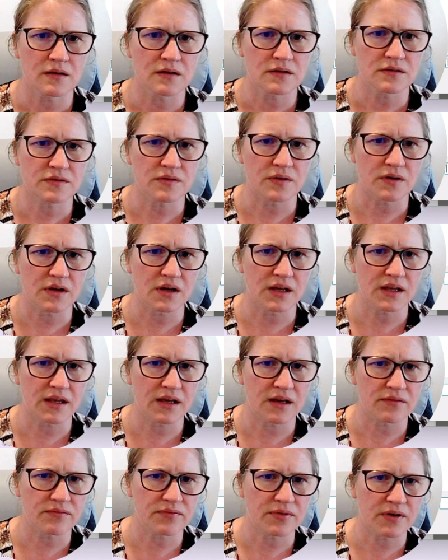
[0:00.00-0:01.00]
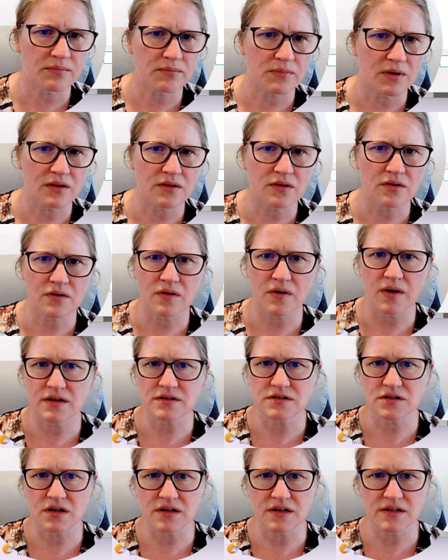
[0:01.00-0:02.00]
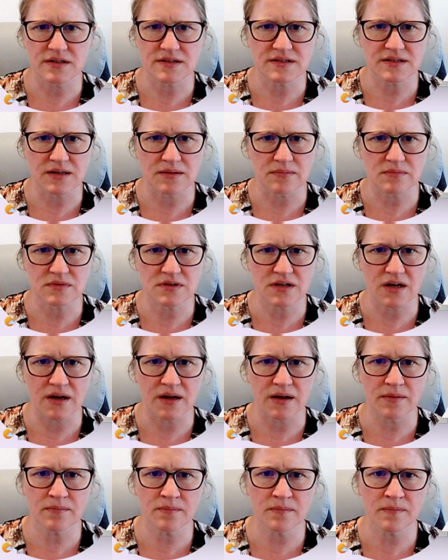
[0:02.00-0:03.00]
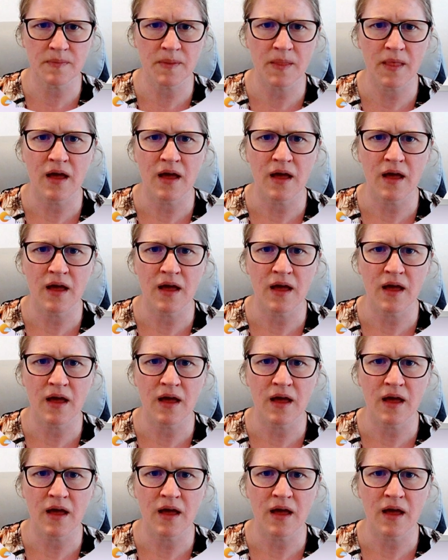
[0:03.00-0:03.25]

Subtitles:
sorry, I can't find my logo and talk at the same time.